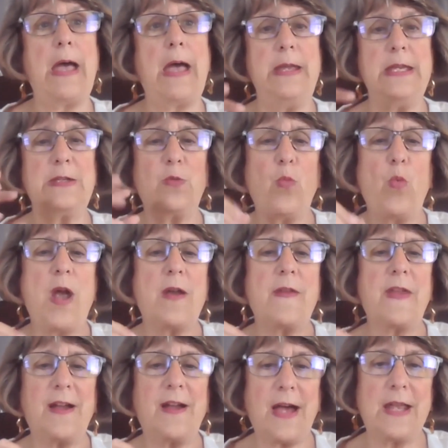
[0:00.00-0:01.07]
is where
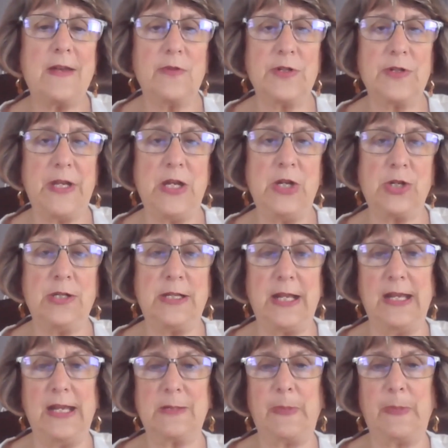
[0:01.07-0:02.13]
the conversation
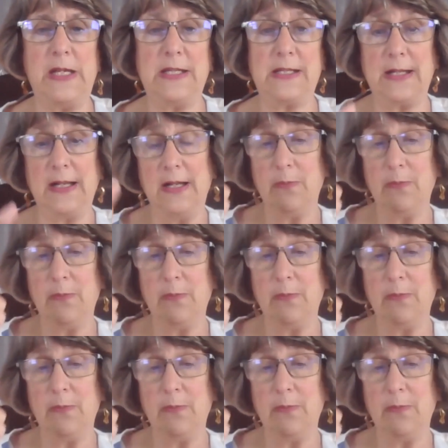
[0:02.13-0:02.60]
takes place